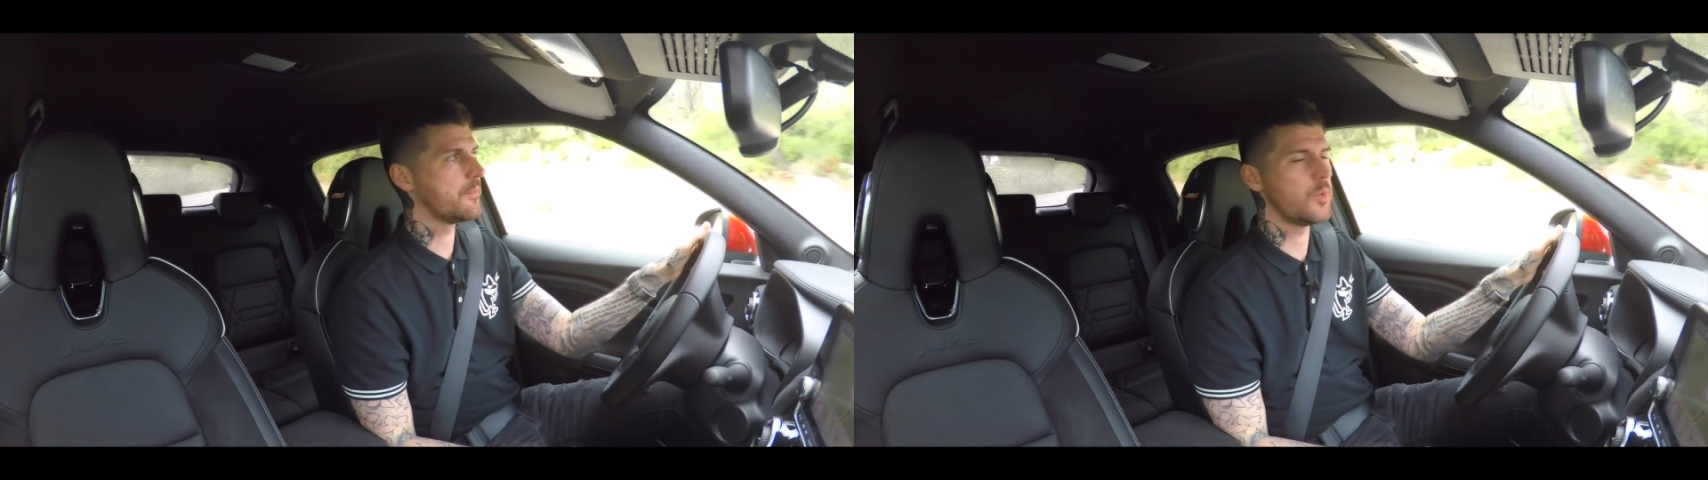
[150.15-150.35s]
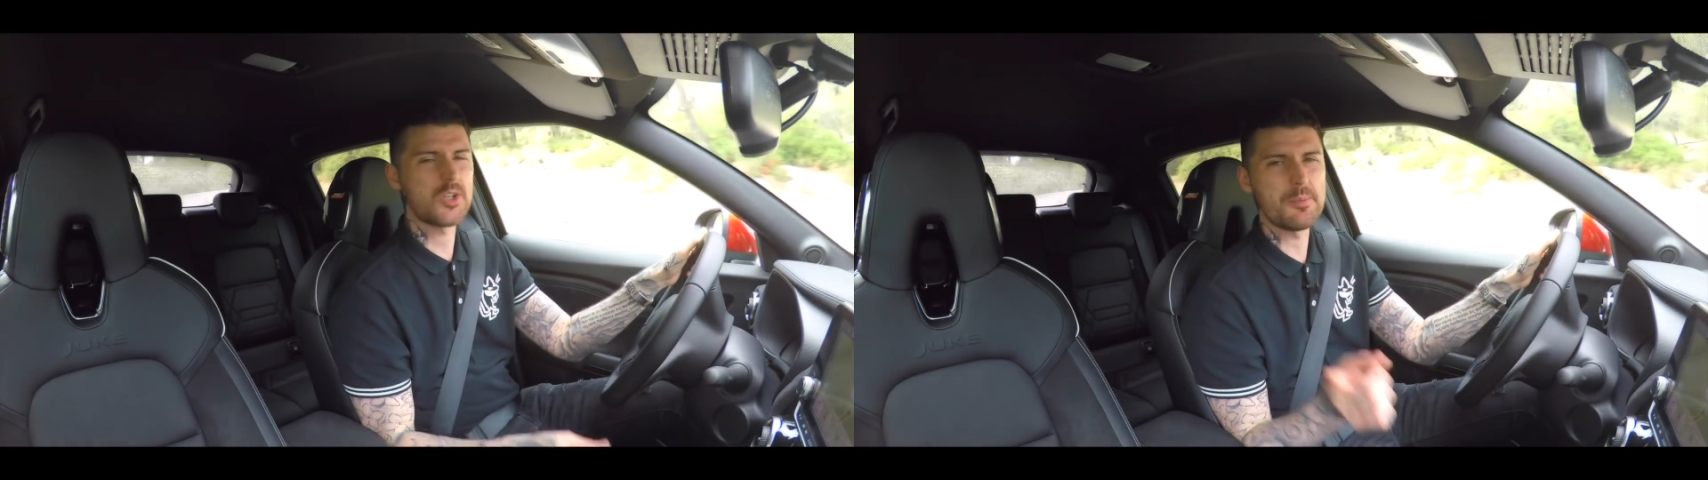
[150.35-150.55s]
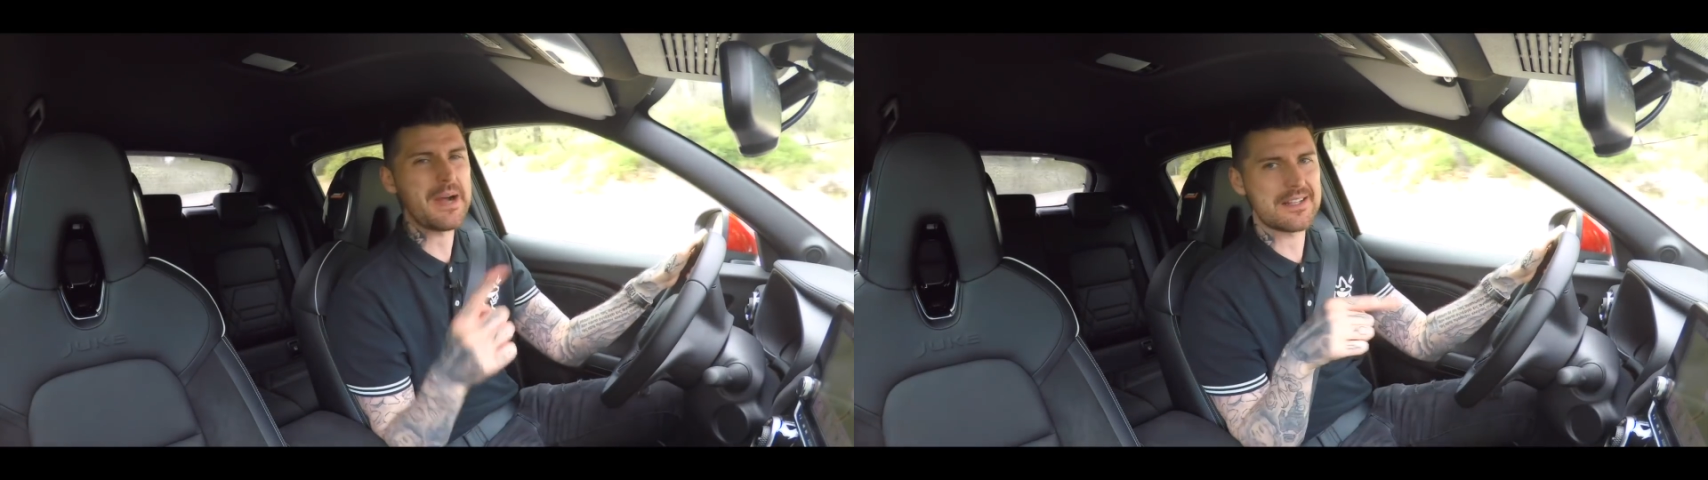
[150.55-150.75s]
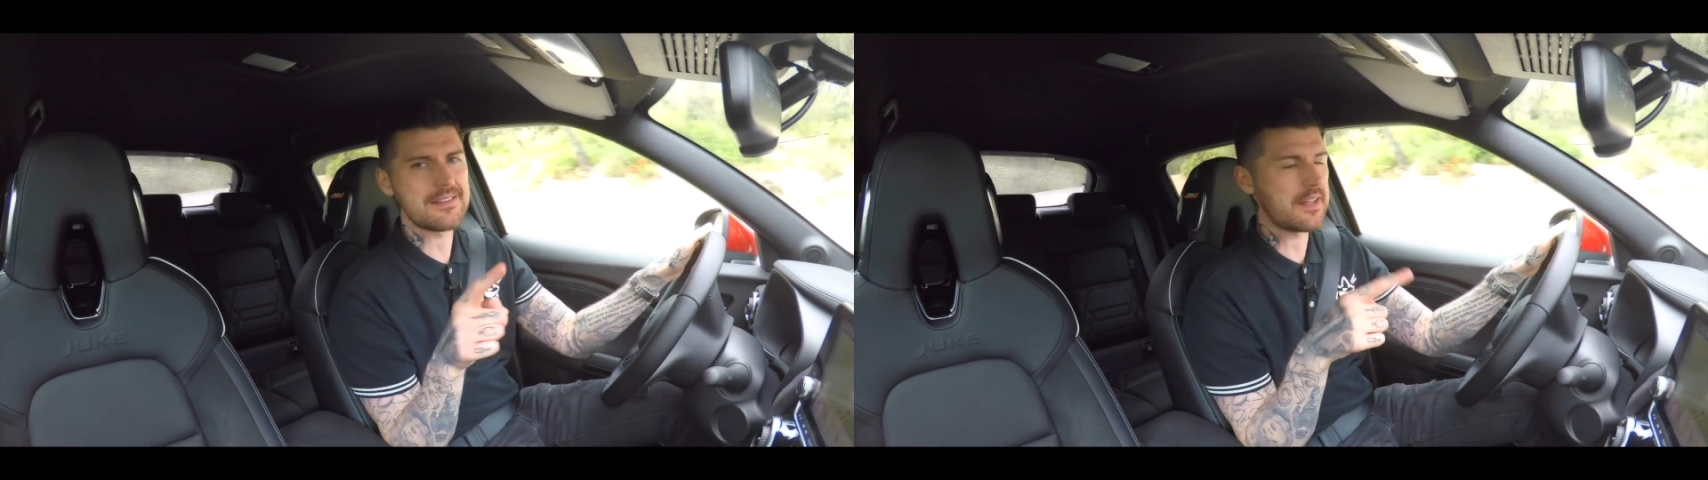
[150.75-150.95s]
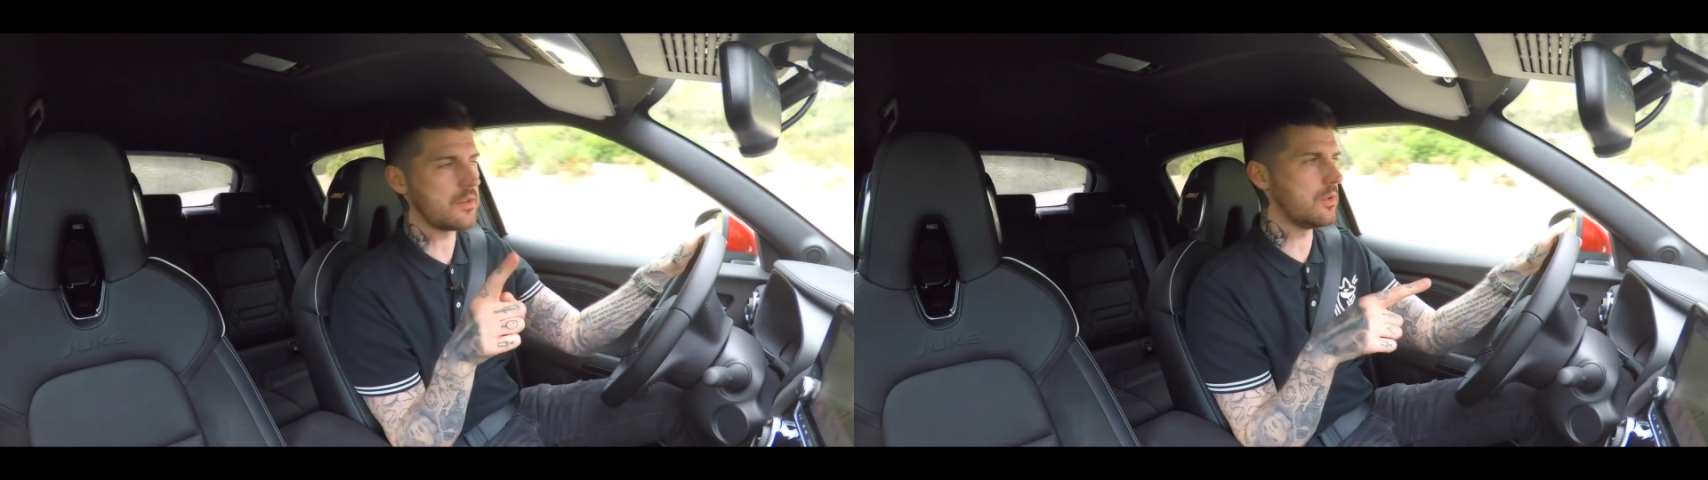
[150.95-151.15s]
We'll come back to
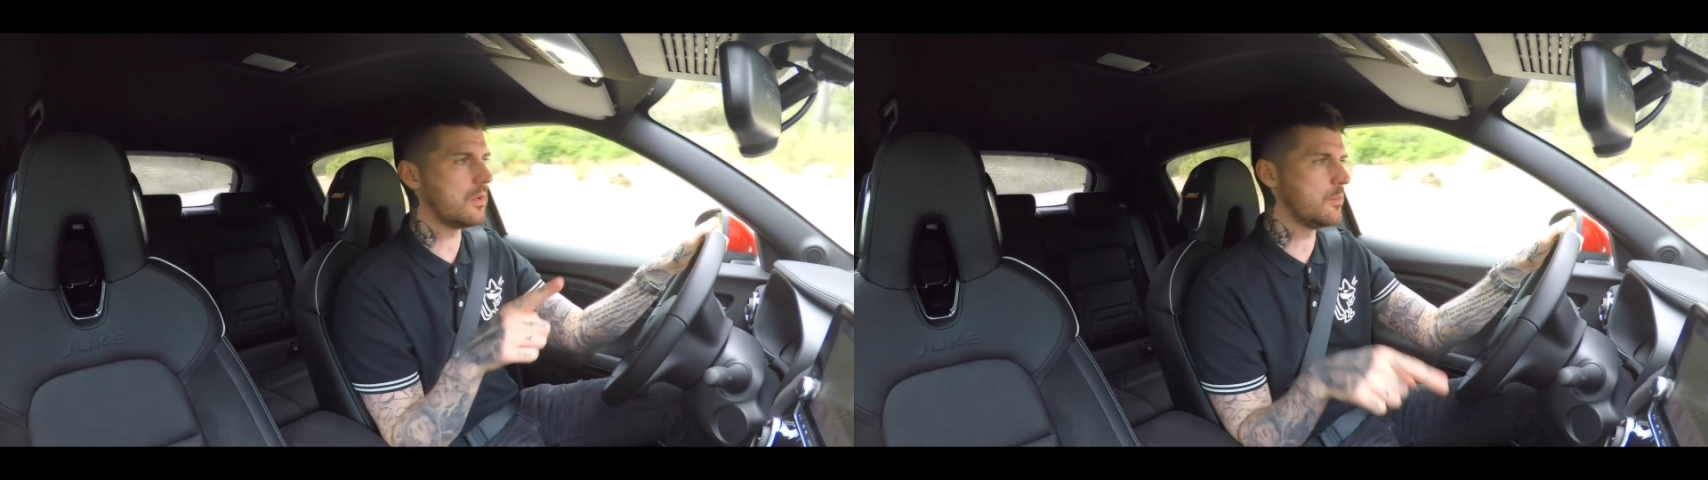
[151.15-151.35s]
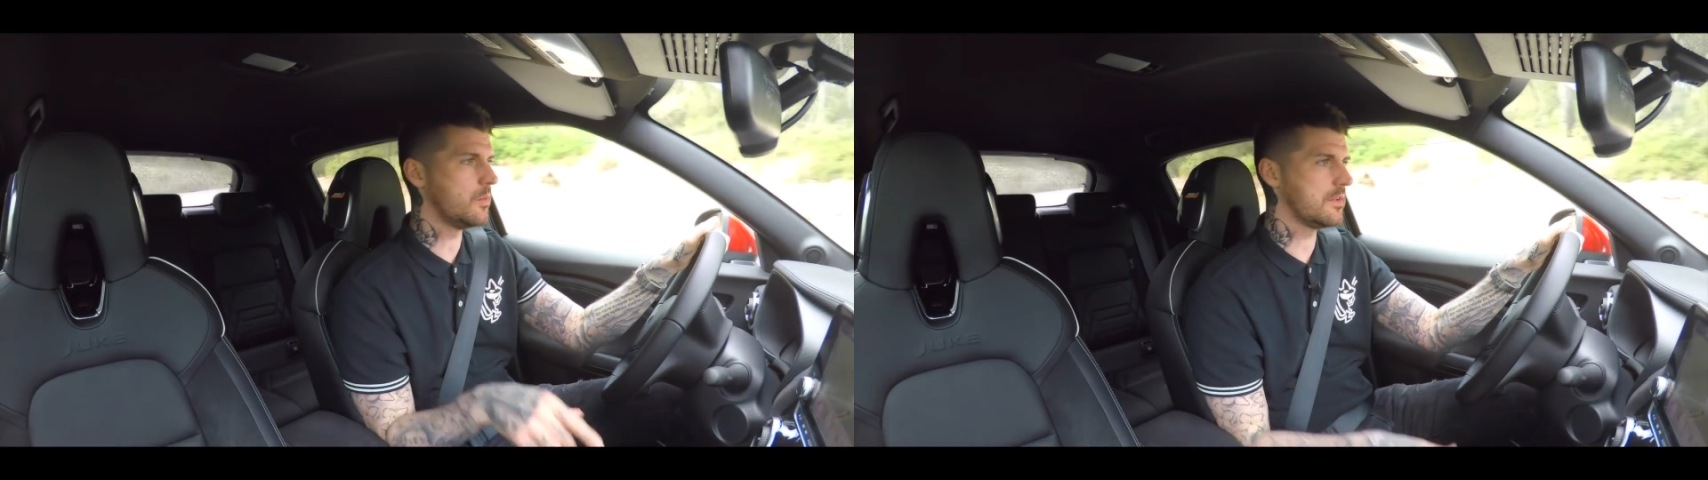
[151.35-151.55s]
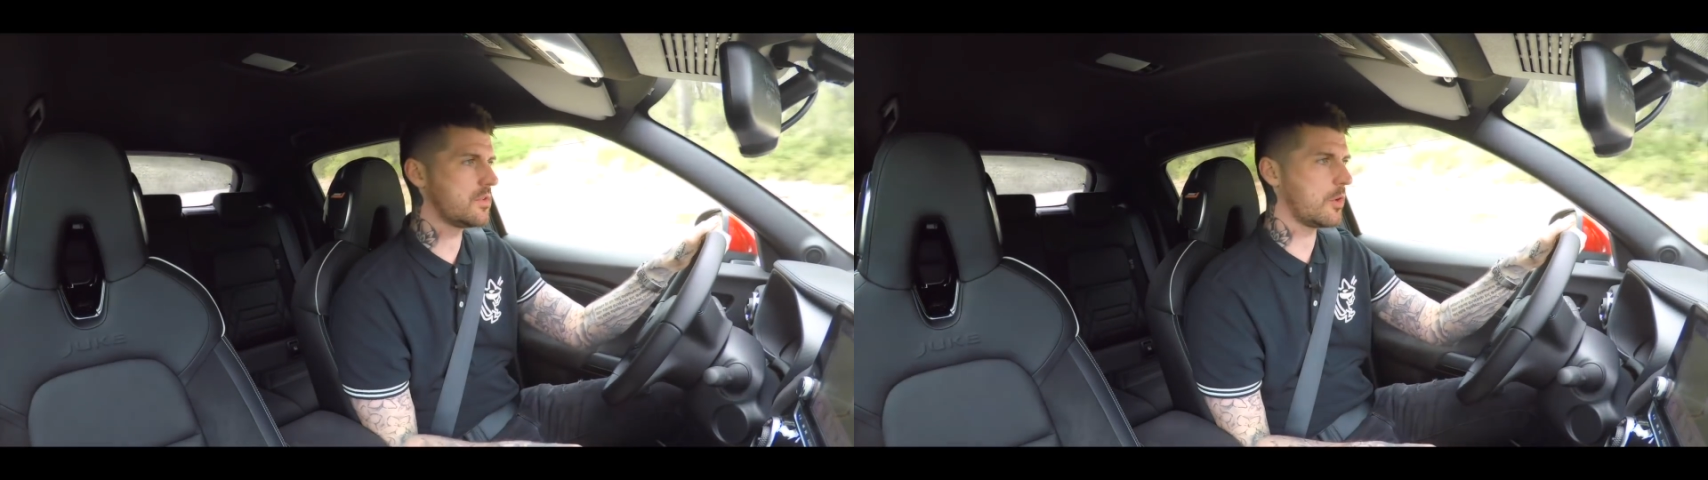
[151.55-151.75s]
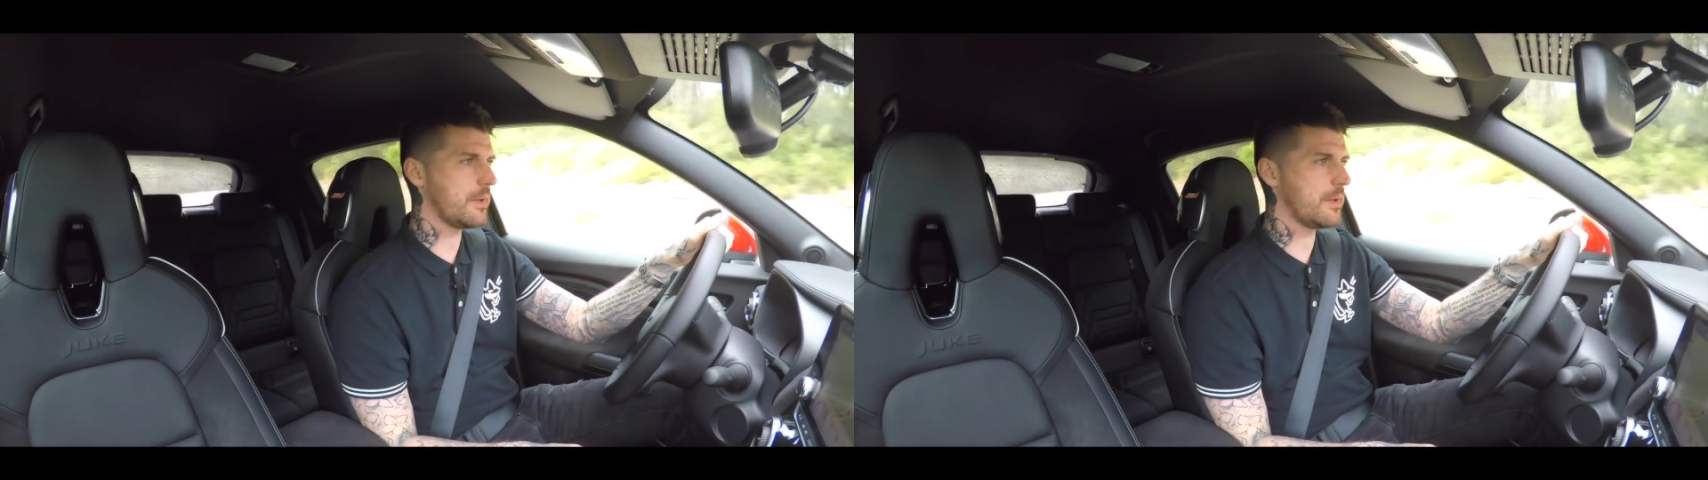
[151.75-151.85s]
that though, and we'll talk